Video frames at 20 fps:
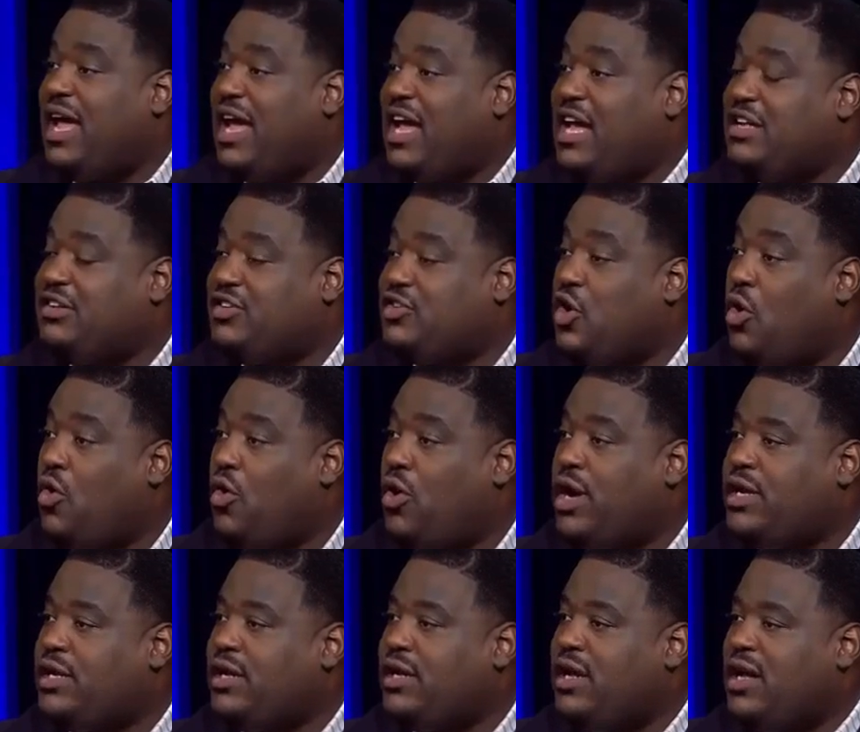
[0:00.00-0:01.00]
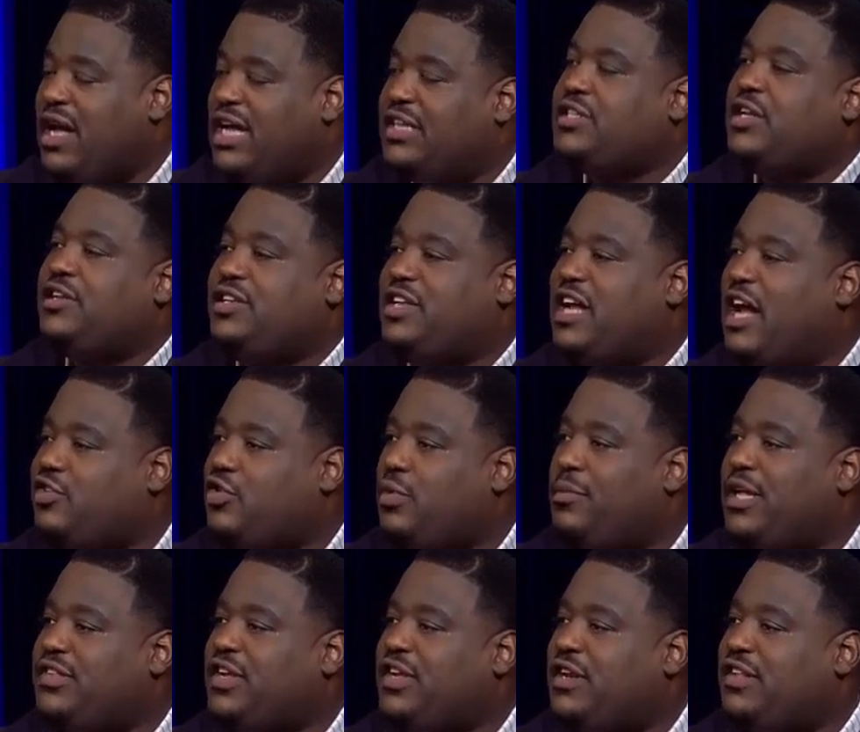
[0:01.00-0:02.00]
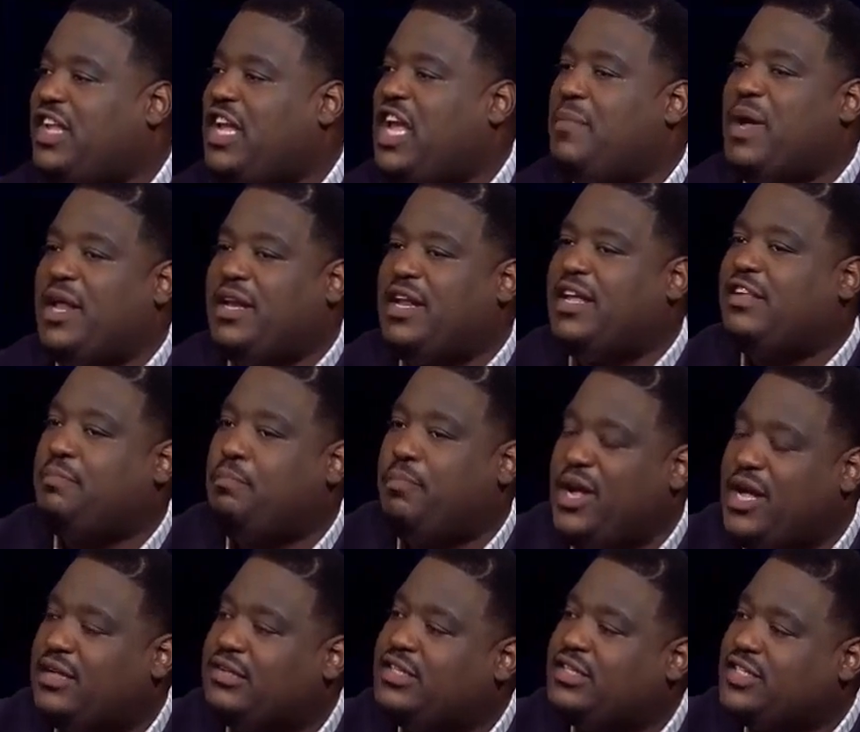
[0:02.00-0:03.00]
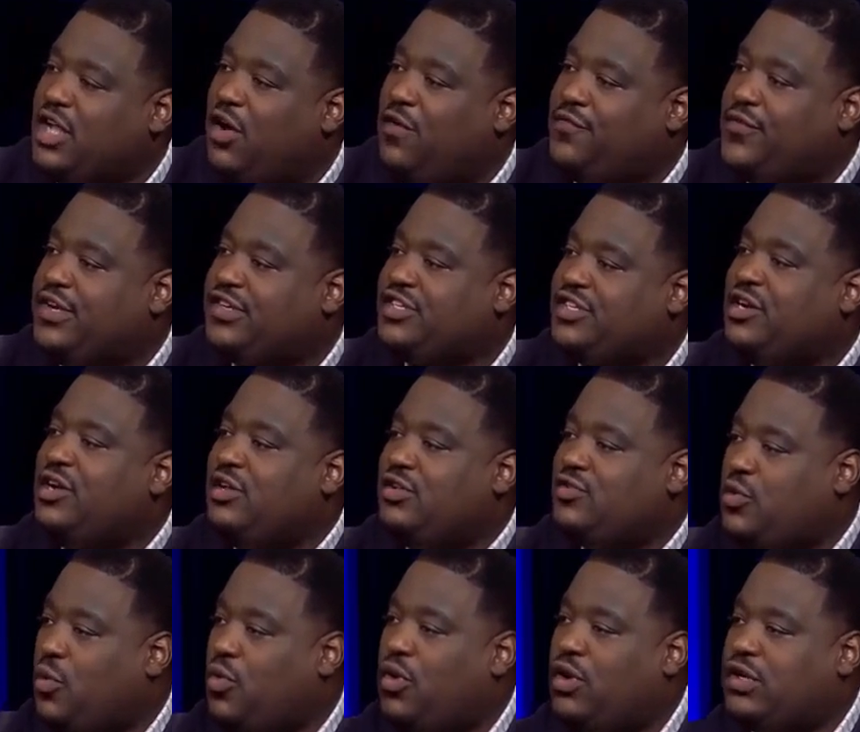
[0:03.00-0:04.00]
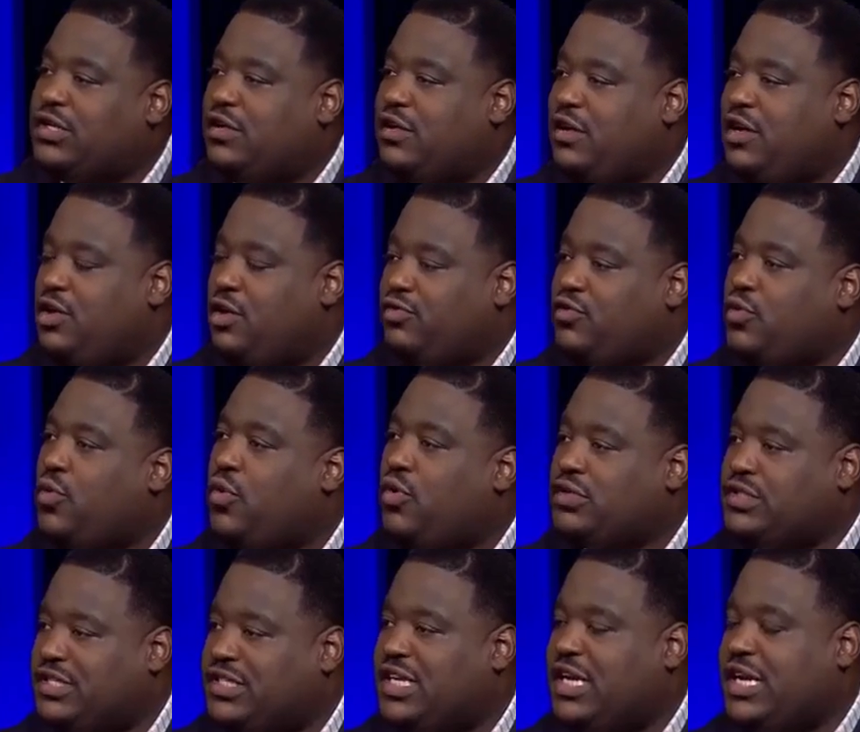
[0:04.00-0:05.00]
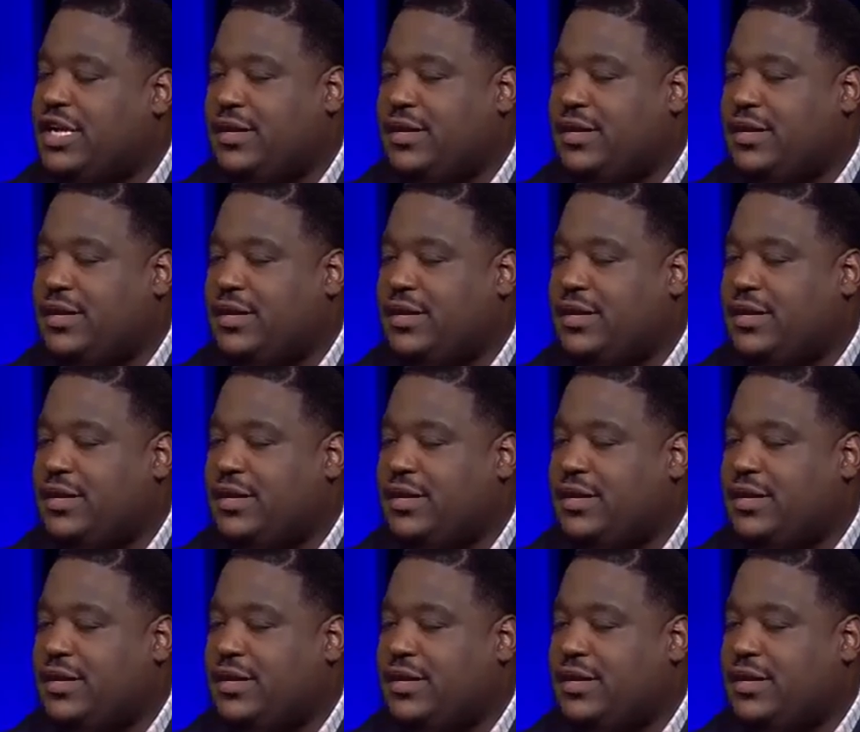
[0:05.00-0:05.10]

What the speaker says: that he's doing, it's a detriment to the team, and it's being selfish towards the team.